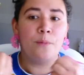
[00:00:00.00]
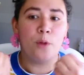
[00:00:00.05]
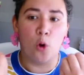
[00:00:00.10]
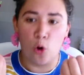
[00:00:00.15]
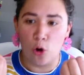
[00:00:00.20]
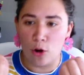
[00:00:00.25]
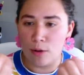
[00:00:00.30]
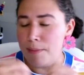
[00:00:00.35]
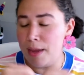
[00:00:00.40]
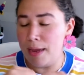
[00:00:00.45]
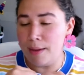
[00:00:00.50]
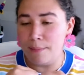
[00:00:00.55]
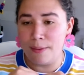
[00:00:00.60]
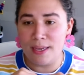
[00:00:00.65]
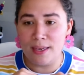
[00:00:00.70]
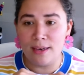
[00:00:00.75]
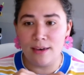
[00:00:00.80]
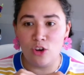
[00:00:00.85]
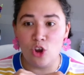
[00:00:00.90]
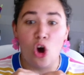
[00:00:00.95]
or
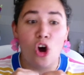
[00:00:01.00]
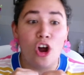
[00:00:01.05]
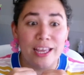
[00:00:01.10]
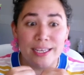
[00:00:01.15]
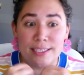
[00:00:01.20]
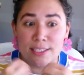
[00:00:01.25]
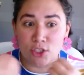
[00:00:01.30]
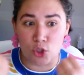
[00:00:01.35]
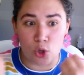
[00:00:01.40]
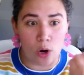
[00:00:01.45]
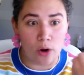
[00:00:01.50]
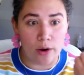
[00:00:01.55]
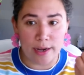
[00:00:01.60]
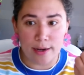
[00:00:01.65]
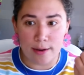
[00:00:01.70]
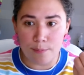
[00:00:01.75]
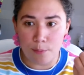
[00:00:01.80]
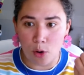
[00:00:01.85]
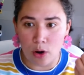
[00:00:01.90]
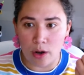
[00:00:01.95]
maybe not as strong
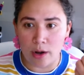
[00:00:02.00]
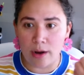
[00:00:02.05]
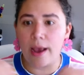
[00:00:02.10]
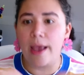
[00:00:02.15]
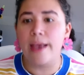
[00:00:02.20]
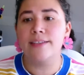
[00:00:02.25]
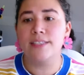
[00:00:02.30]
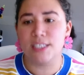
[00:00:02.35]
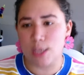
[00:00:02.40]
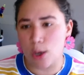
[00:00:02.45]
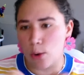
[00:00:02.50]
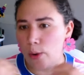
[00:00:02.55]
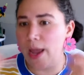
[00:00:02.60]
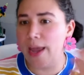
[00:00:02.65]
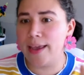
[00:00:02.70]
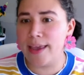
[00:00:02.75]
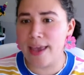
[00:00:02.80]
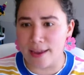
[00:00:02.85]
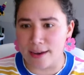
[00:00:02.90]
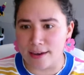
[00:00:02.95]
anymore. And so
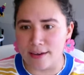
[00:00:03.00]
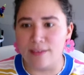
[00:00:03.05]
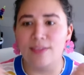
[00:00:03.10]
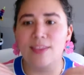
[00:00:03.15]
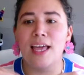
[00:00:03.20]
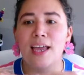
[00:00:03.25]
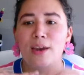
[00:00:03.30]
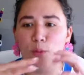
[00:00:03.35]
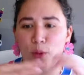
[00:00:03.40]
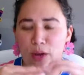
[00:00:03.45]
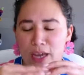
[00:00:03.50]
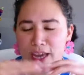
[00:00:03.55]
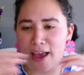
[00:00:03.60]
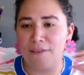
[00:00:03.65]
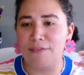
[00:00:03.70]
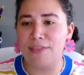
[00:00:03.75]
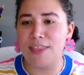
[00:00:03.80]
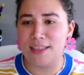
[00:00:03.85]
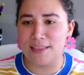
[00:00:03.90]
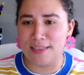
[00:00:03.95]
again, then we
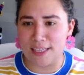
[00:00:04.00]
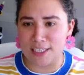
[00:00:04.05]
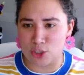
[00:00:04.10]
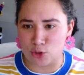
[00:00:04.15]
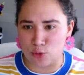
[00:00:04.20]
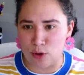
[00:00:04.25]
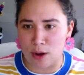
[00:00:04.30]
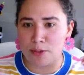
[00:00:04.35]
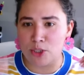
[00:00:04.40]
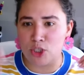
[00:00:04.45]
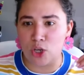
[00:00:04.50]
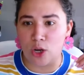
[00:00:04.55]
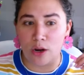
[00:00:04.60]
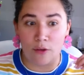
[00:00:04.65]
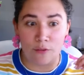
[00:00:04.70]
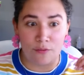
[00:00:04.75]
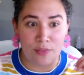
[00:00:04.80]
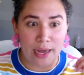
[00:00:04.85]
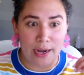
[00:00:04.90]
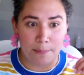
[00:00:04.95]
have that disruption
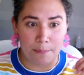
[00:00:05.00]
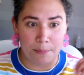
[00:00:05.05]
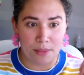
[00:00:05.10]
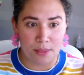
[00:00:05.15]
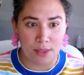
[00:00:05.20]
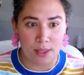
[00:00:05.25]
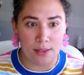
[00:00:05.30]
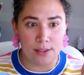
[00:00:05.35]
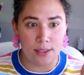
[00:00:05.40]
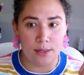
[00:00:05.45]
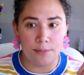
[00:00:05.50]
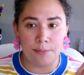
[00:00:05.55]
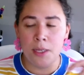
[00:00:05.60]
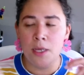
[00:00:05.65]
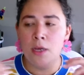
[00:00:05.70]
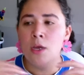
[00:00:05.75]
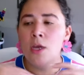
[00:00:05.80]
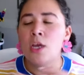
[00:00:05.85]
of that epithelium.